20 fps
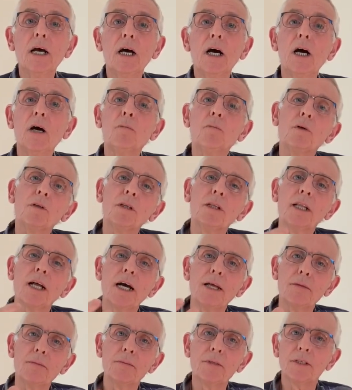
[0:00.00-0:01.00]
and would
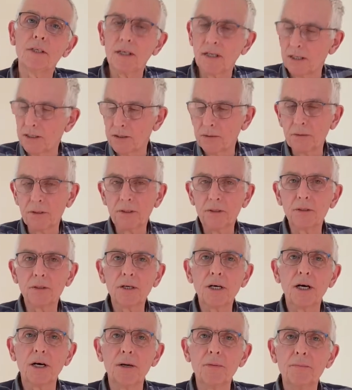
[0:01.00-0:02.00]
like them to go to a good
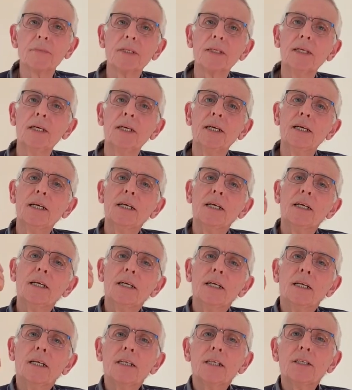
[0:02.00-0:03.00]
home.
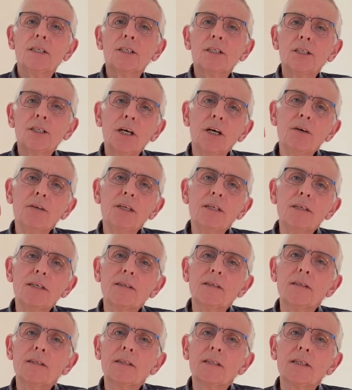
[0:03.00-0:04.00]
To show this
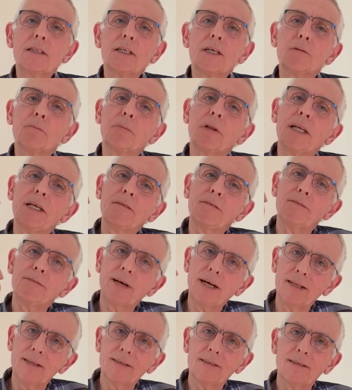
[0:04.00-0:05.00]
isn't complete
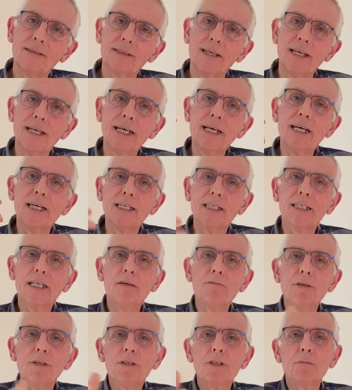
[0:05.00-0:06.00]
fantasy and
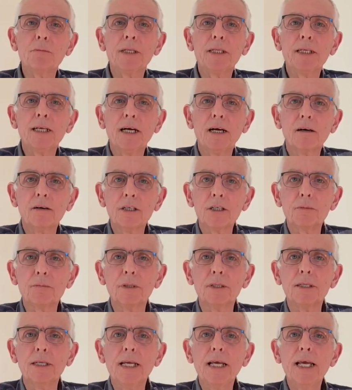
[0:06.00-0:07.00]
give you some
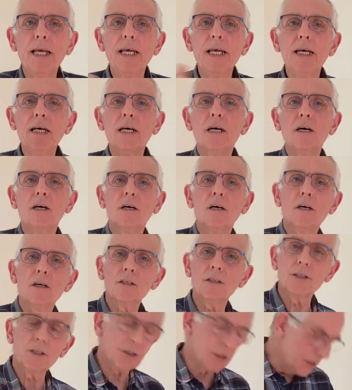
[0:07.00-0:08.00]
encouragement, here
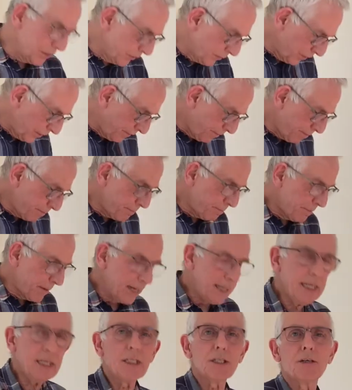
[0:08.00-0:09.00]
are 2 of
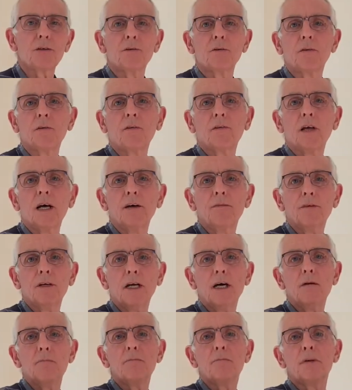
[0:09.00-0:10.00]
many tools I've
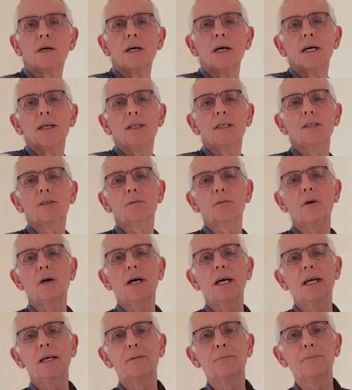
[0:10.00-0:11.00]
come by this
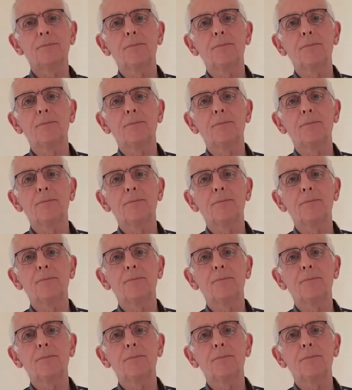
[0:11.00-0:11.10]
way.